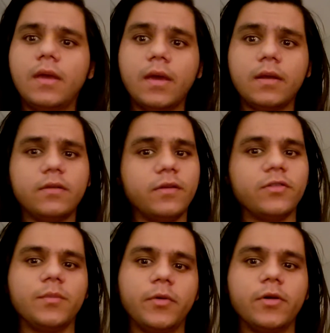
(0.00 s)
And it's
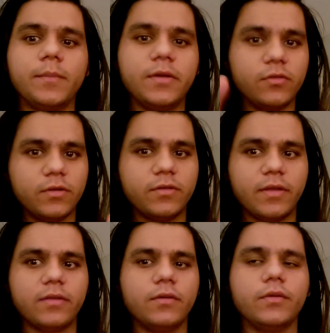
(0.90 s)
also murder mystery, so
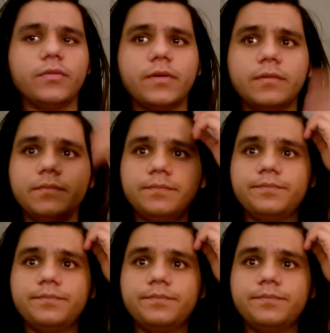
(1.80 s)
that's always fun.